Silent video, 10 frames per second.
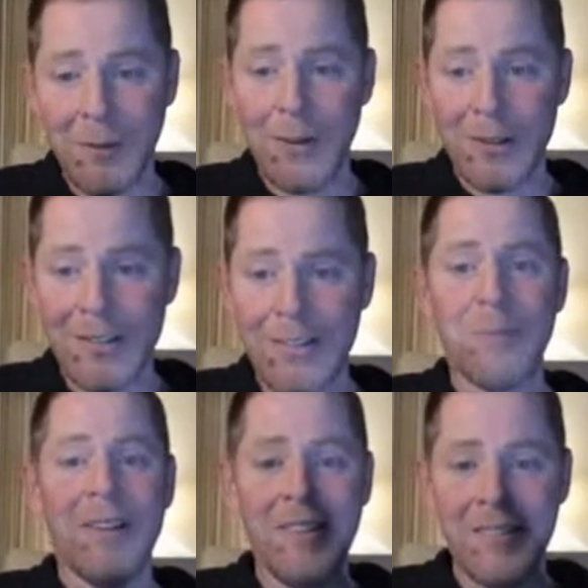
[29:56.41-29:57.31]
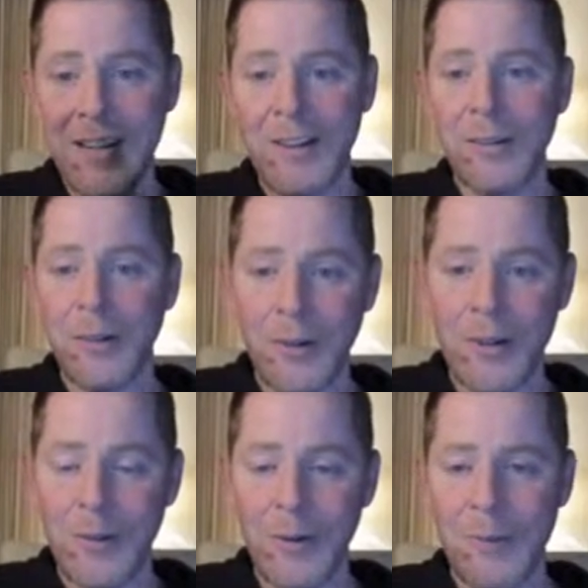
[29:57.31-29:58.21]
first, but these guys are
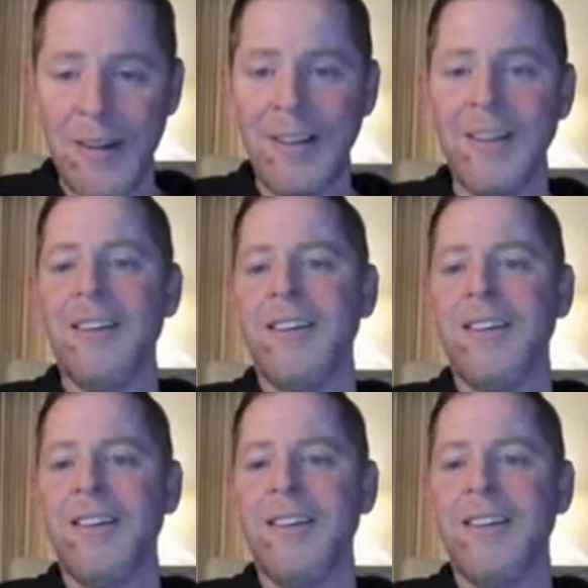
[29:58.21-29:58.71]
agreeing with me.